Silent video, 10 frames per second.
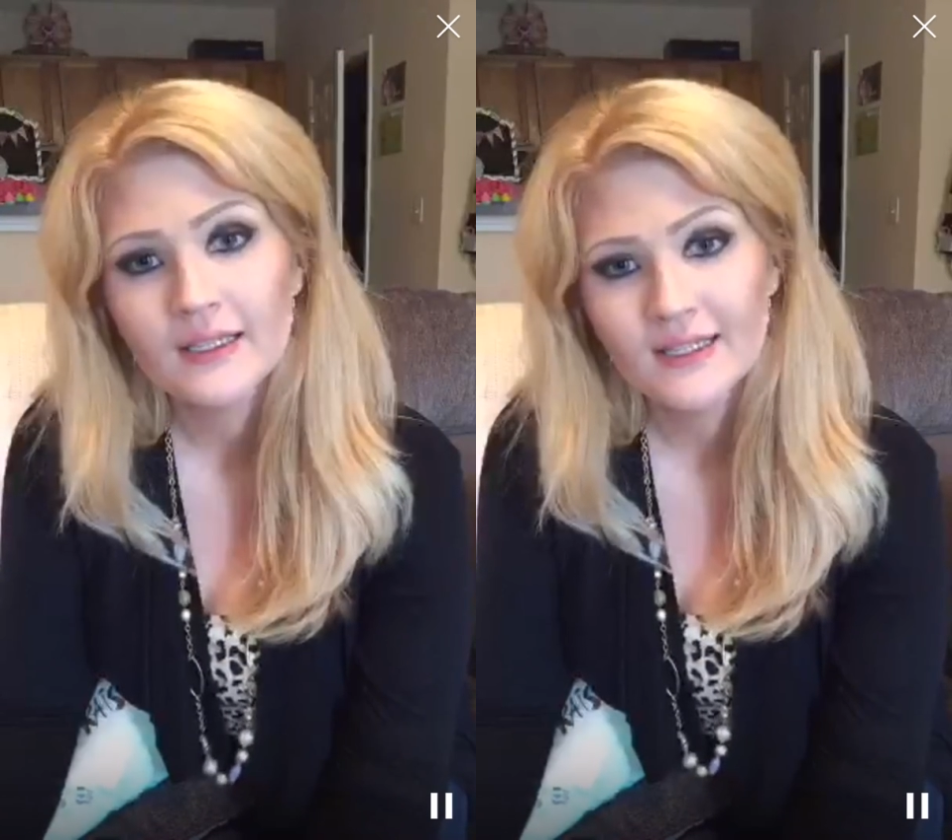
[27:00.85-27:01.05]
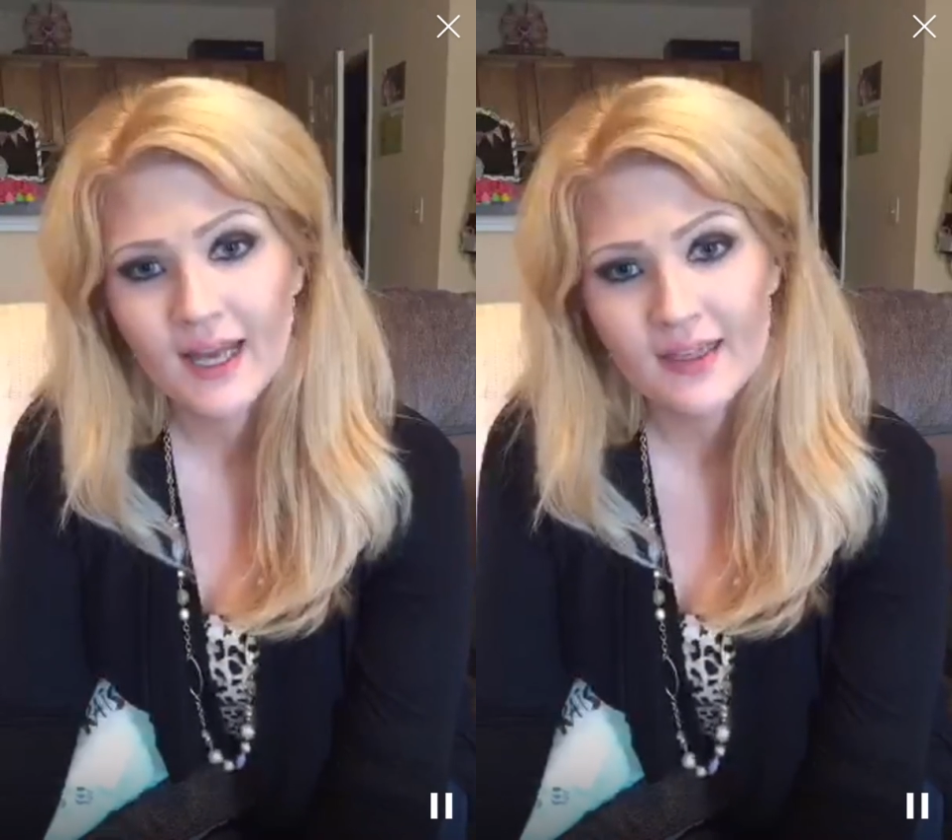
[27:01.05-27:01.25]

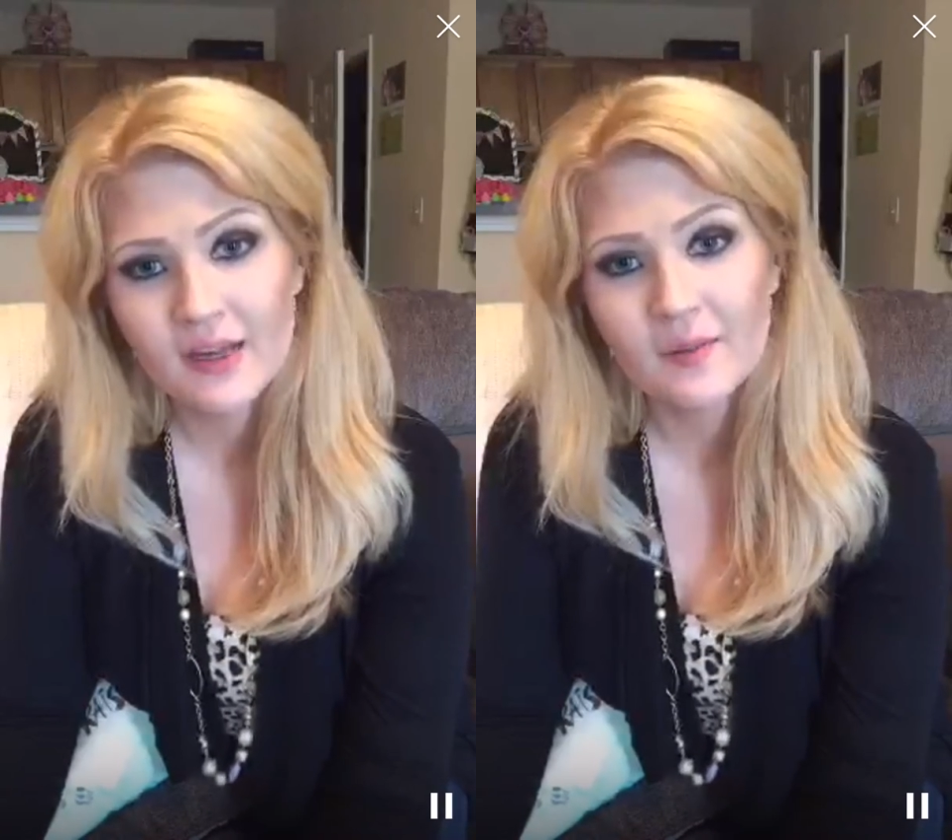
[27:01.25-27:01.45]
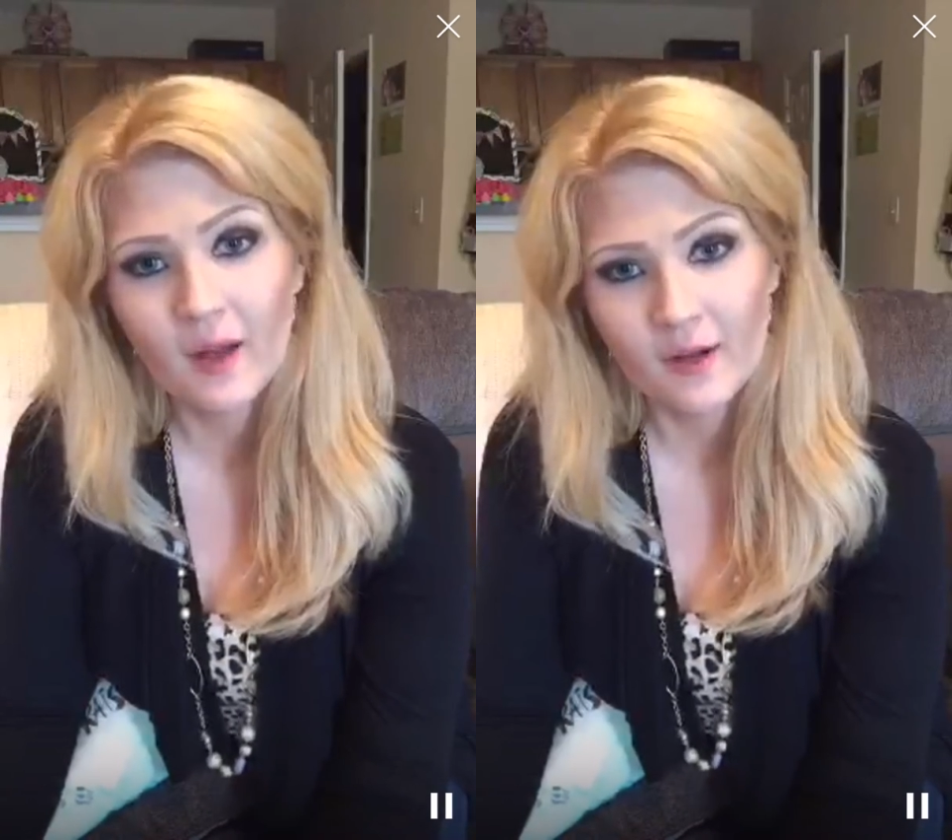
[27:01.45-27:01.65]
Now that
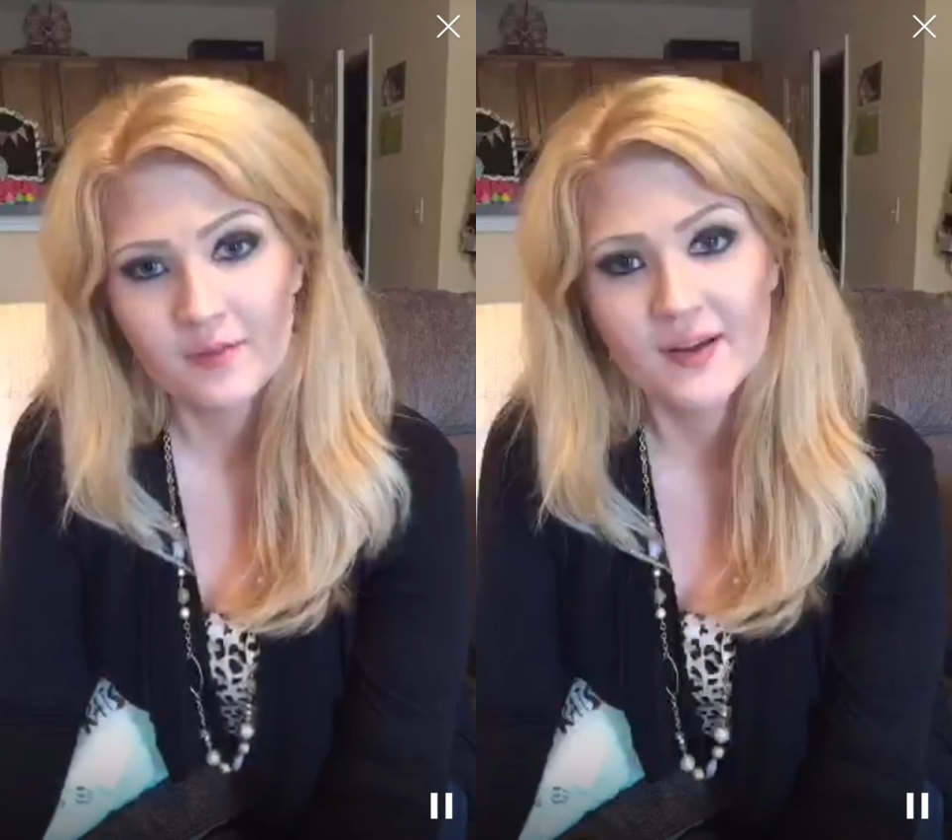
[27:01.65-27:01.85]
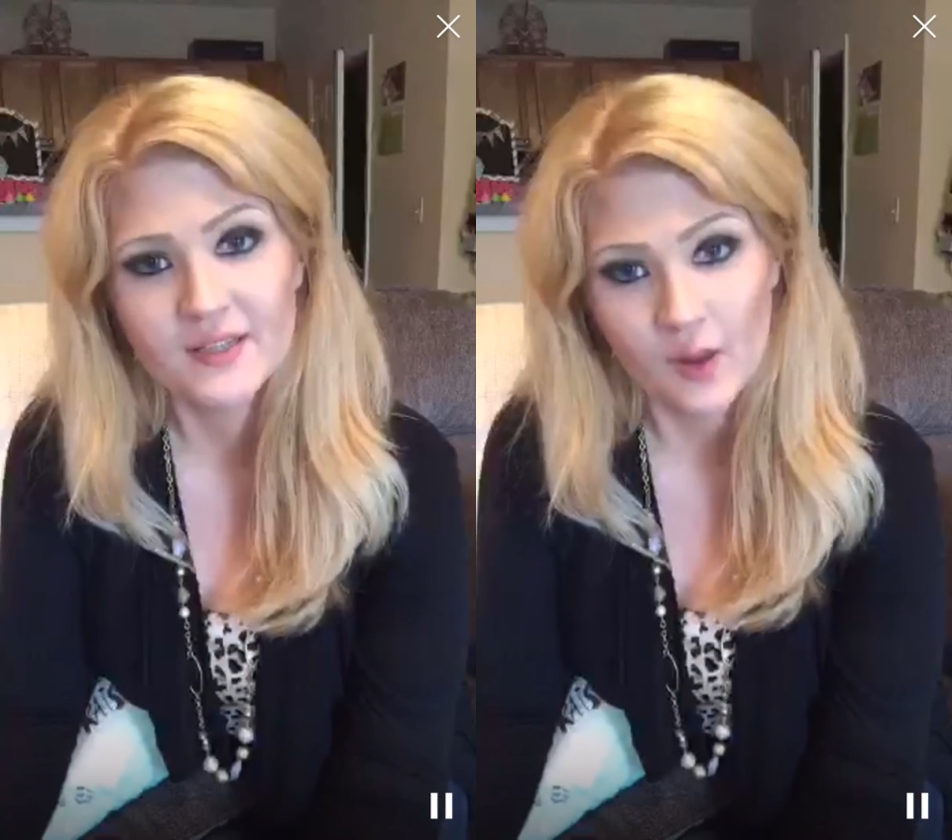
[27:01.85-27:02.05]
I'm
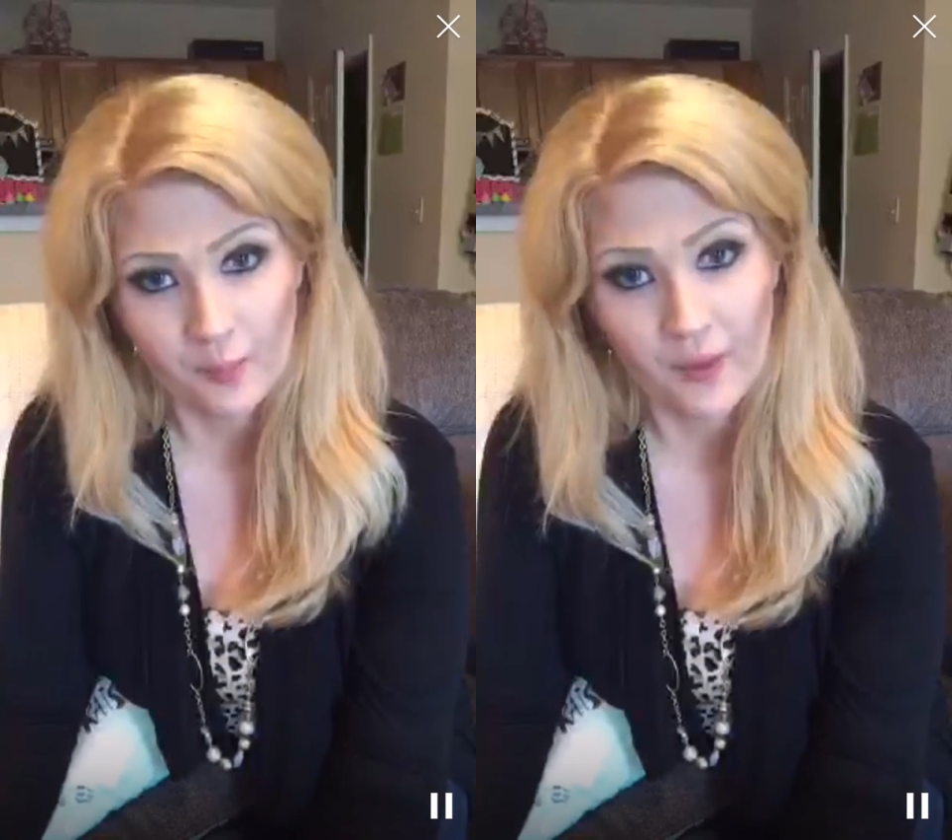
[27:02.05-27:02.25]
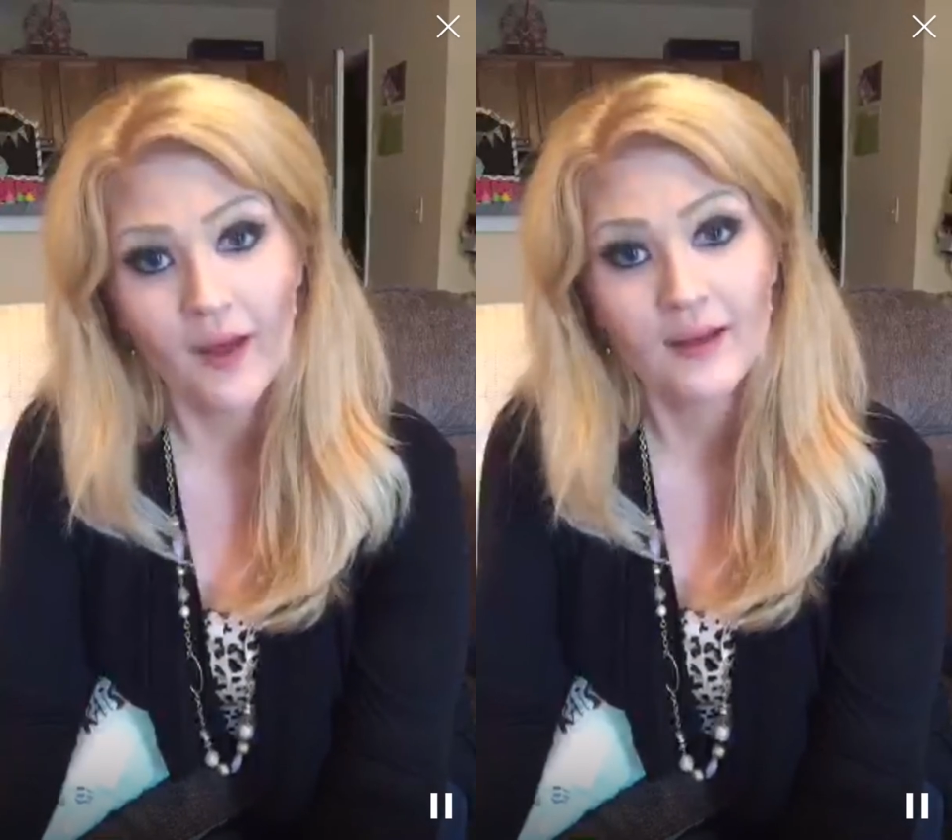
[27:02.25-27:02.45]
off my
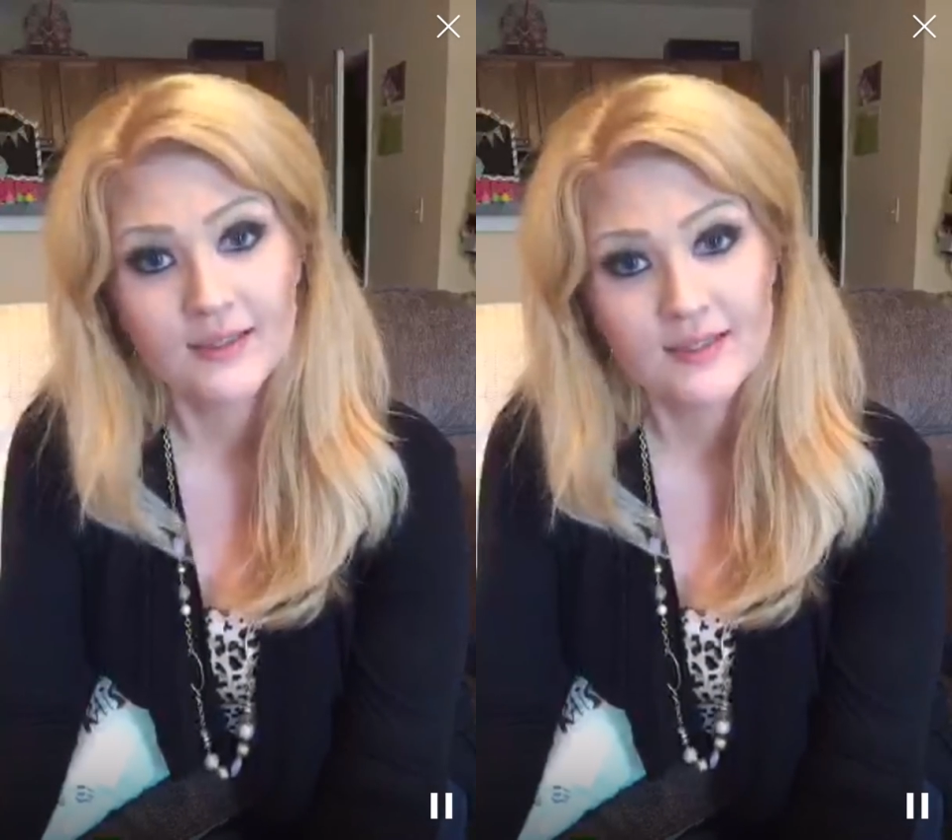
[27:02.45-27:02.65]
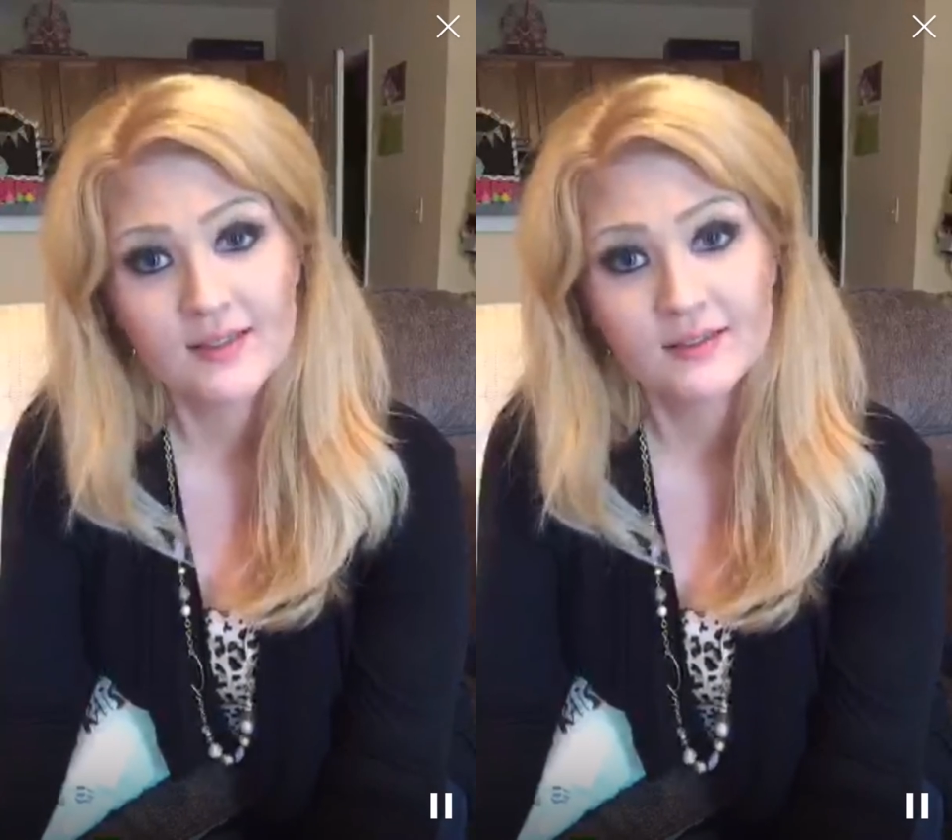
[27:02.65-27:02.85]
soapbox,